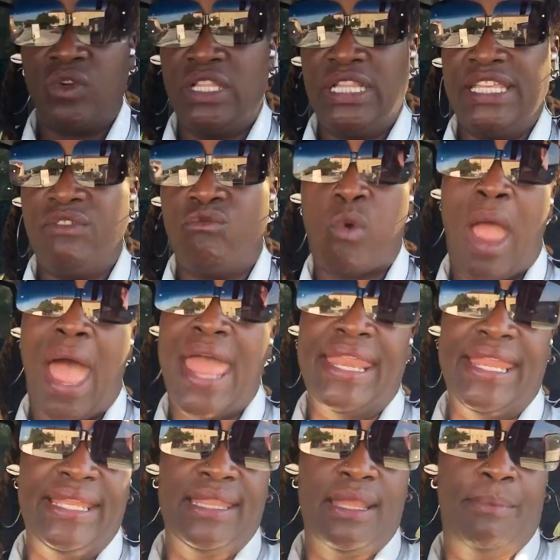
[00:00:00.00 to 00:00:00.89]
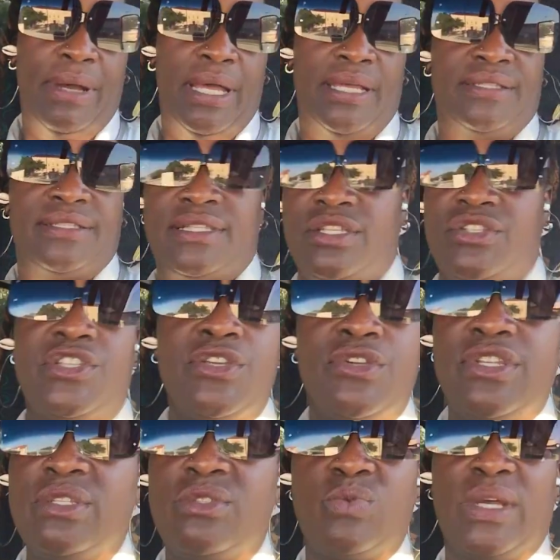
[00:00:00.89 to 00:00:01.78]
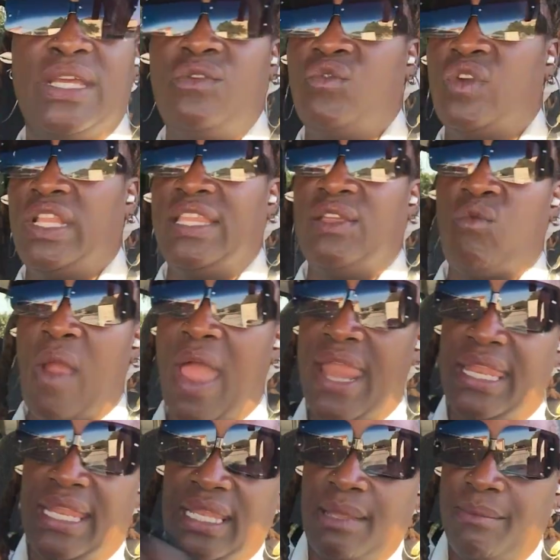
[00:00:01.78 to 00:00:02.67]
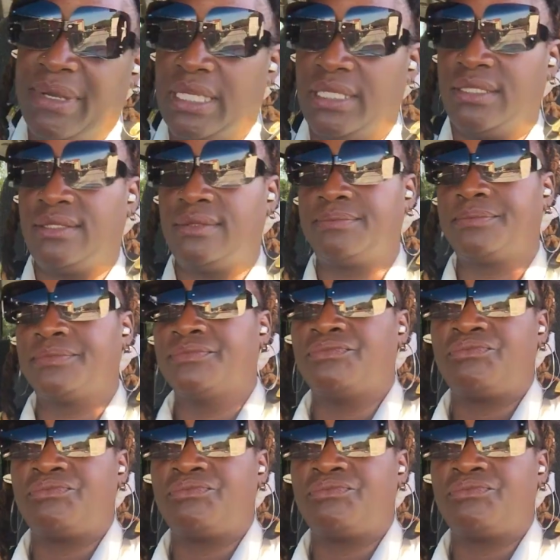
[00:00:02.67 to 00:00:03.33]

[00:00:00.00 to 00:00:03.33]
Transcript: really riding the bus. The students wasn't really riding the bus.